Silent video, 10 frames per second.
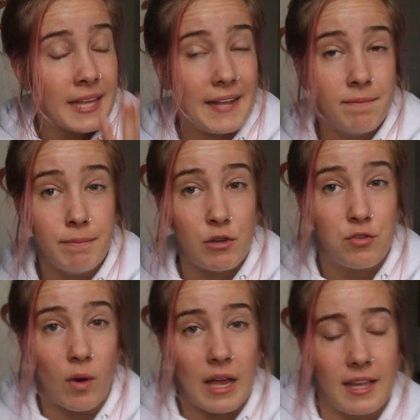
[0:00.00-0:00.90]
even
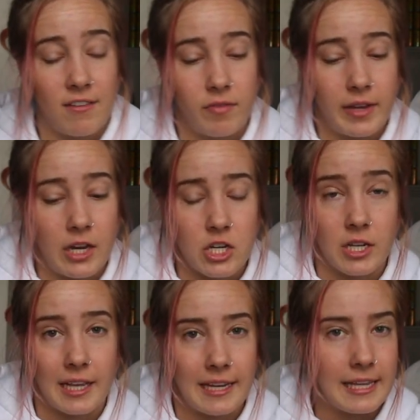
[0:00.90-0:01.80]
before I left for vacation,
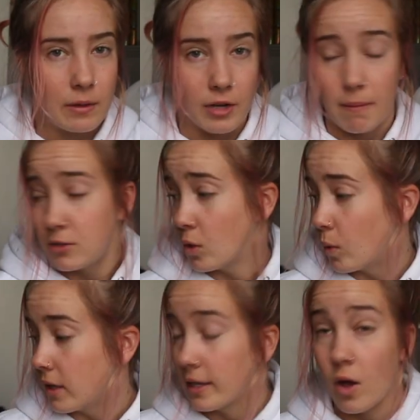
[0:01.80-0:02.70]
like, it healed up so
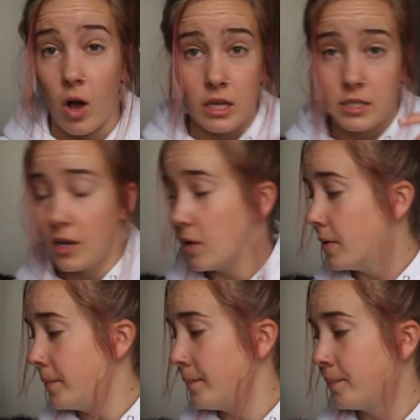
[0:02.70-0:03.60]
quickly.
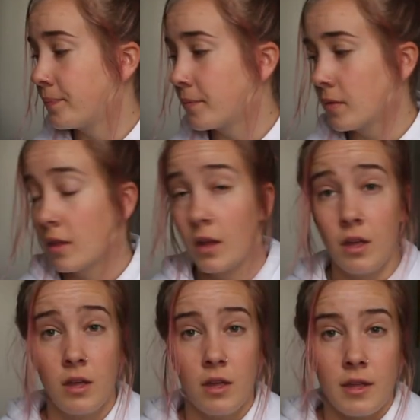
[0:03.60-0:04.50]
Also,
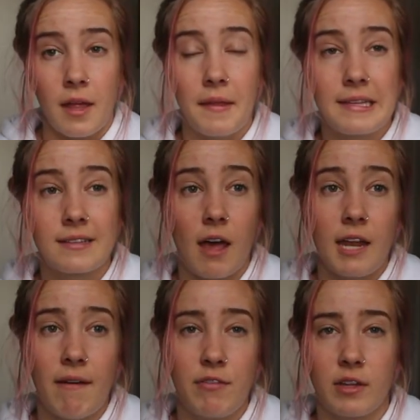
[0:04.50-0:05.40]
now this is
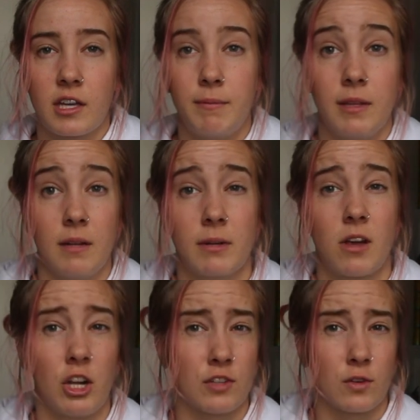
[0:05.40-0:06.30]
kind of, I feel like, could be a little bit
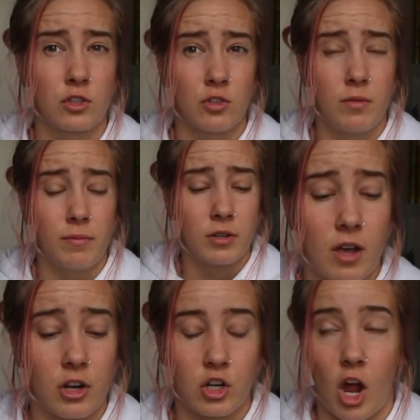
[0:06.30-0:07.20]
controversial.
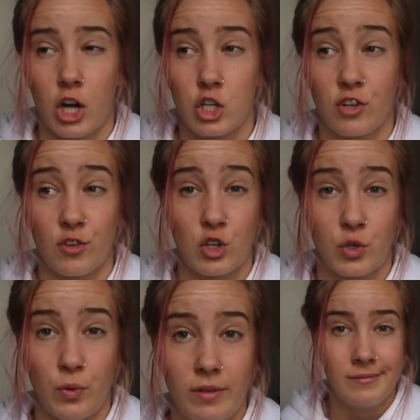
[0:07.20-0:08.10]

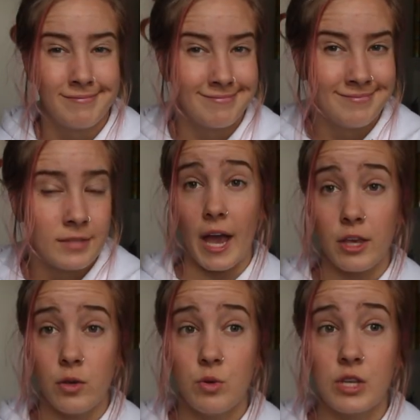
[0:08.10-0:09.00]
Controversial. I
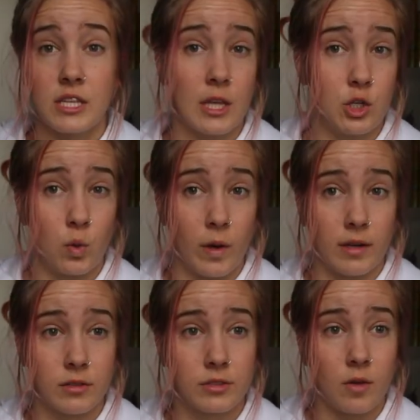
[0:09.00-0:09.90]
use essential
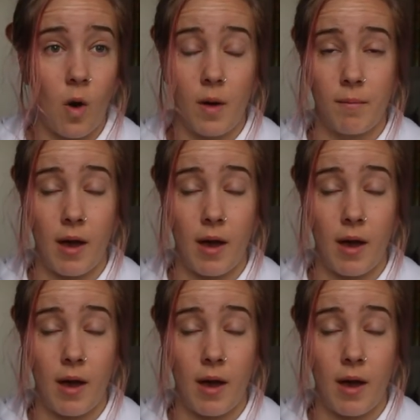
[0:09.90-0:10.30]
oils on